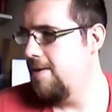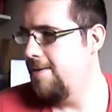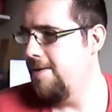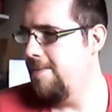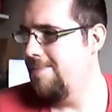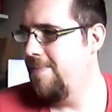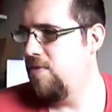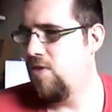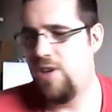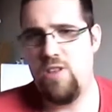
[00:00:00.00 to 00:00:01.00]
I
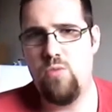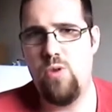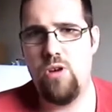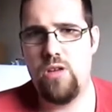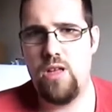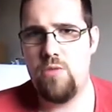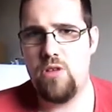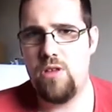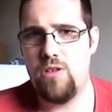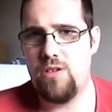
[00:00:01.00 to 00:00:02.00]
thought it had water damage
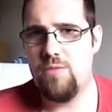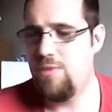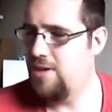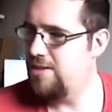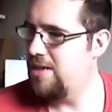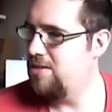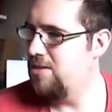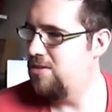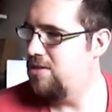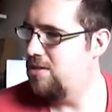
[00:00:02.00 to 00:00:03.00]
to it or something, but it's
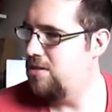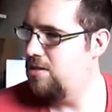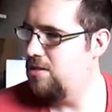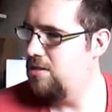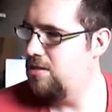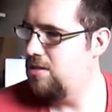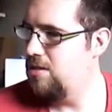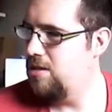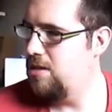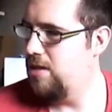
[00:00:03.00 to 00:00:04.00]
actually just
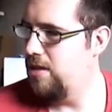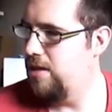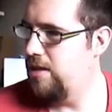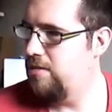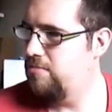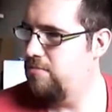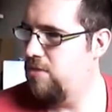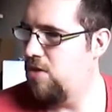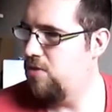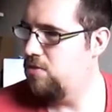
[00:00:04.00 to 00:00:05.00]
the
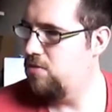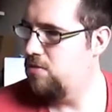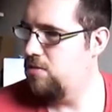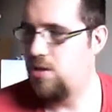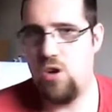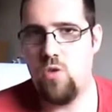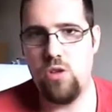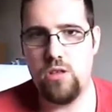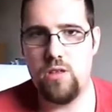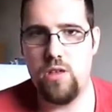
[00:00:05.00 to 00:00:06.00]
cover. They all
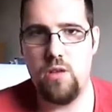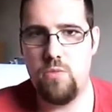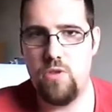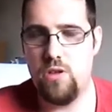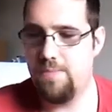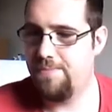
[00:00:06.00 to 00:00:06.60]
look the same, so